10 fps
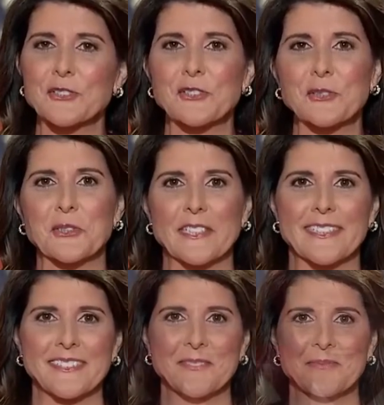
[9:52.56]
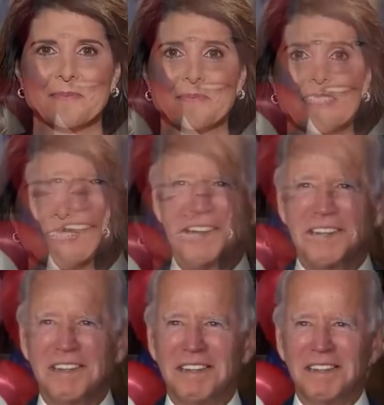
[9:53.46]
you. We don't need to do that
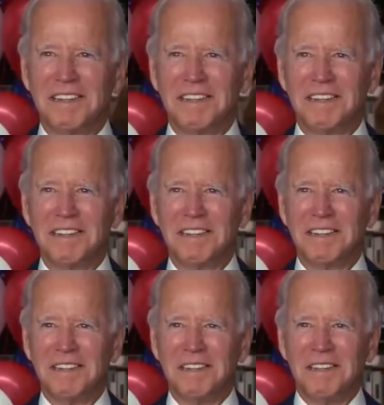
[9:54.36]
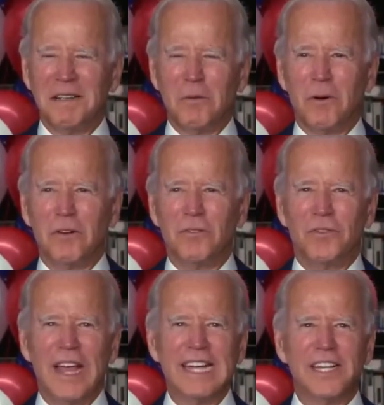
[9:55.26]
anymore. And I think what certainly
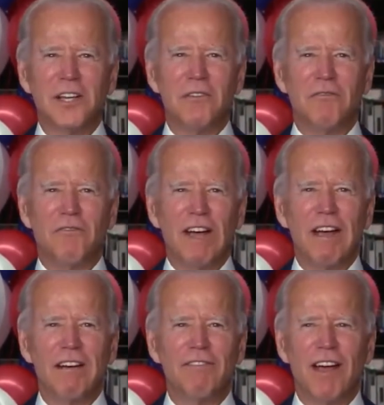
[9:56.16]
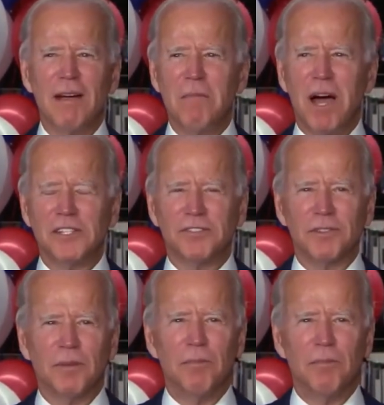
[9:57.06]
what the Democratic convention has shown, and